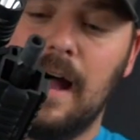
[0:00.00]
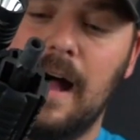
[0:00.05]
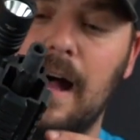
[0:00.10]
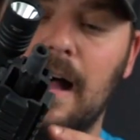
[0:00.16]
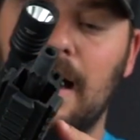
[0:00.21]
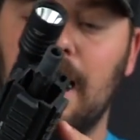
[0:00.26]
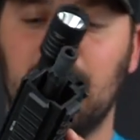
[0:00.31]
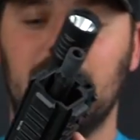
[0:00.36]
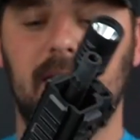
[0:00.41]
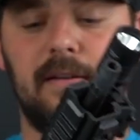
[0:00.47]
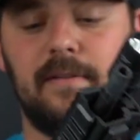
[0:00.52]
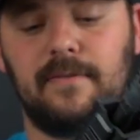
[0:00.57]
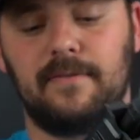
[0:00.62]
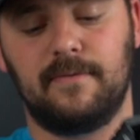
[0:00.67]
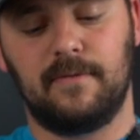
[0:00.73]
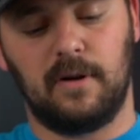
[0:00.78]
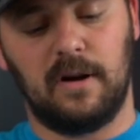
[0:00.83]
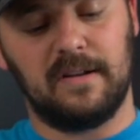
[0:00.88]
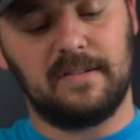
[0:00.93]
I,
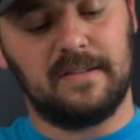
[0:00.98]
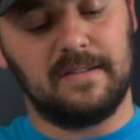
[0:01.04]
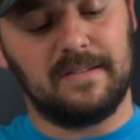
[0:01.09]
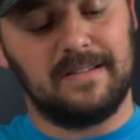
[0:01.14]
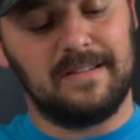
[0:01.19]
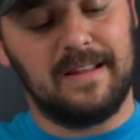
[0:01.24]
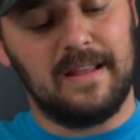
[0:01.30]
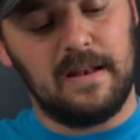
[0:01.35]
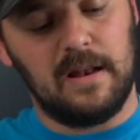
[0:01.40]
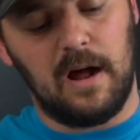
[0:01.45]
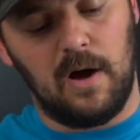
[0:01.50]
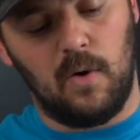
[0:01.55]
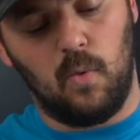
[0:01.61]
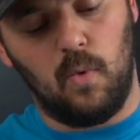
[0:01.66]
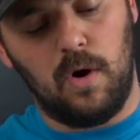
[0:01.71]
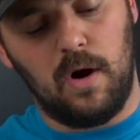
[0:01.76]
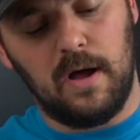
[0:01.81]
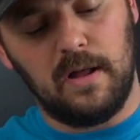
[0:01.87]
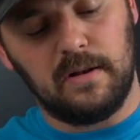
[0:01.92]
for instance, did not
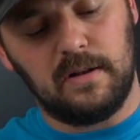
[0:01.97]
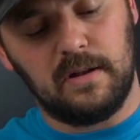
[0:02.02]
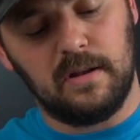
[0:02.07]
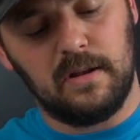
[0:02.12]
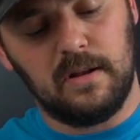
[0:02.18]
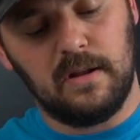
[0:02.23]
want